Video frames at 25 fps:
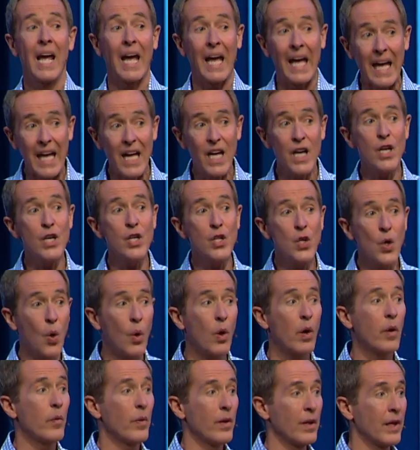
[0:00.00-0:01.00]
in
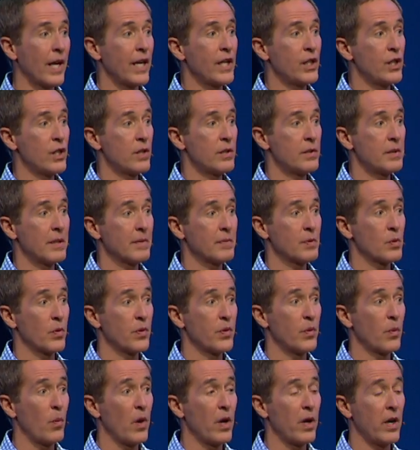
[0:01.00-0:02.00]
your relationships with
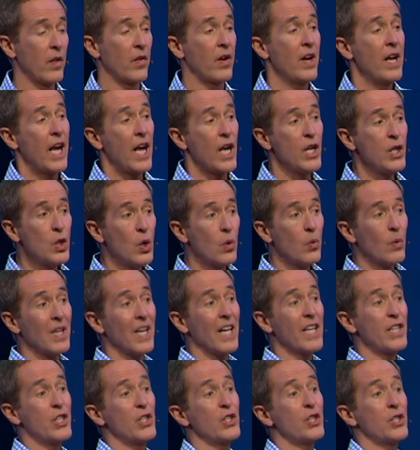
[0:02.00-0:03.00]
one another, in your
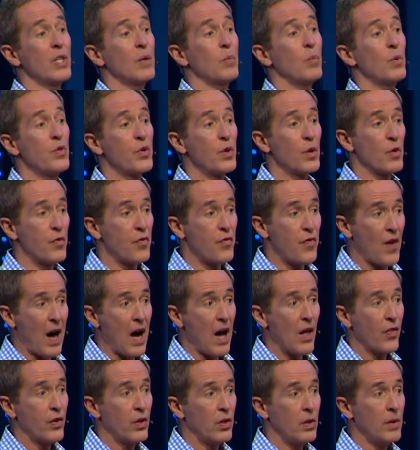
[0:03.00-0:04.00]
relationship with your
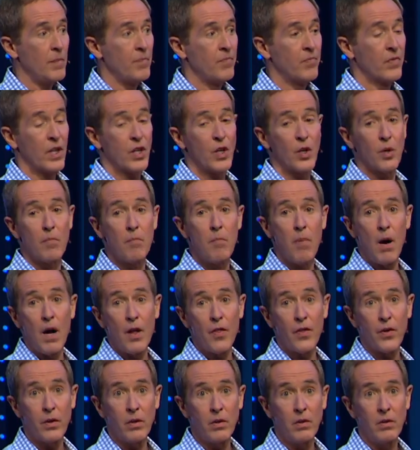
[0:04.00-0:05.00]
father, your
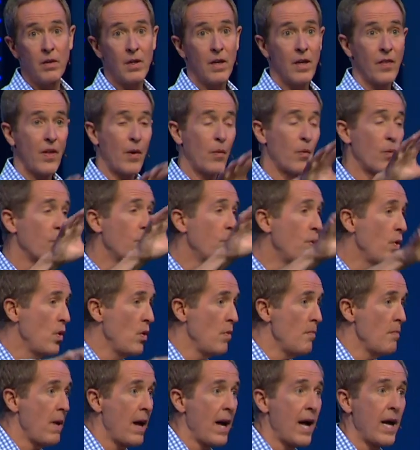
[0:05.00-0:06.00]
mother, that
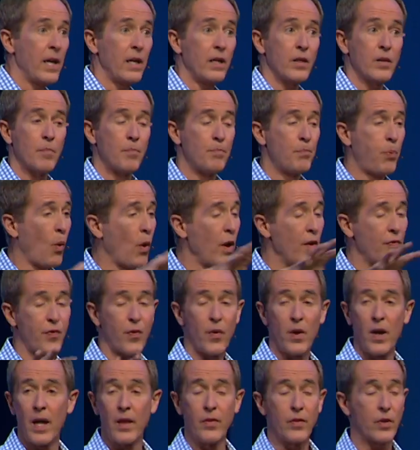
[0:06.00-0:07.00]
roommate, the
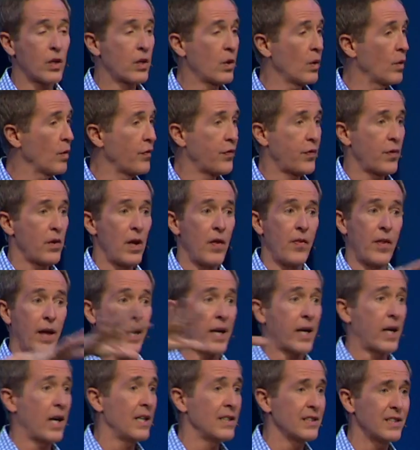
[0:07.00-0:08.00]
boyfriend, the girlfriend,
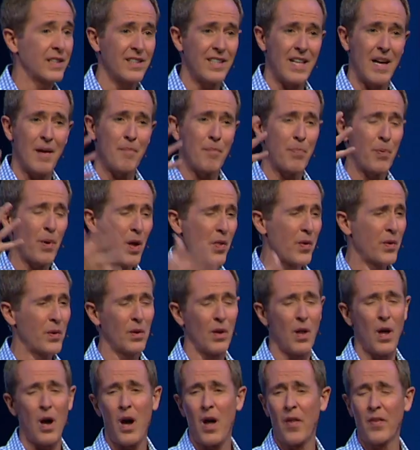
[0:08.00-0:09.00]
that cousin, that
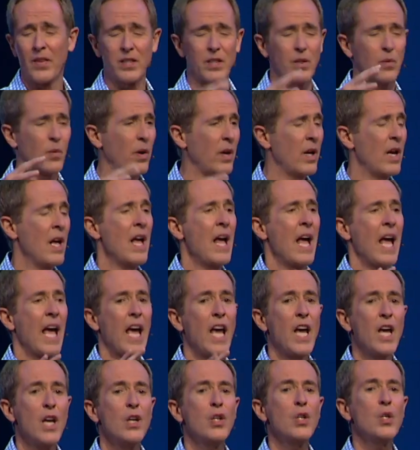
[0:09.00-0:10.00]
brother-in-law, that said what,
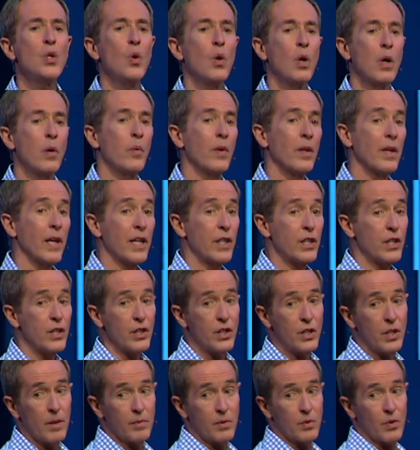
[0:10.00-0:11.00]
in your
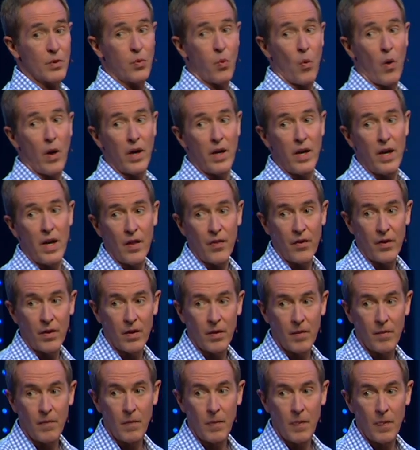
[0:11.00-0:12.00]
relationships with one
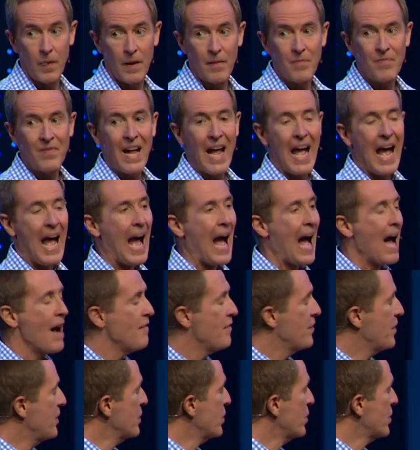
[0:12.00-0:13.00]
another,
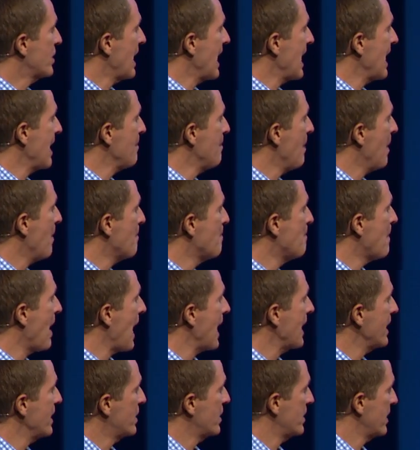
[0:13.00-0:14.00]
have the same
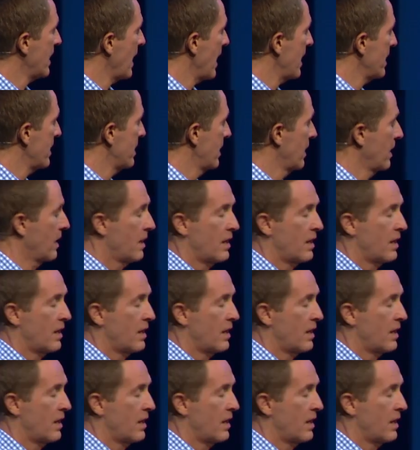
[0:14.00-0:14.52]
mindset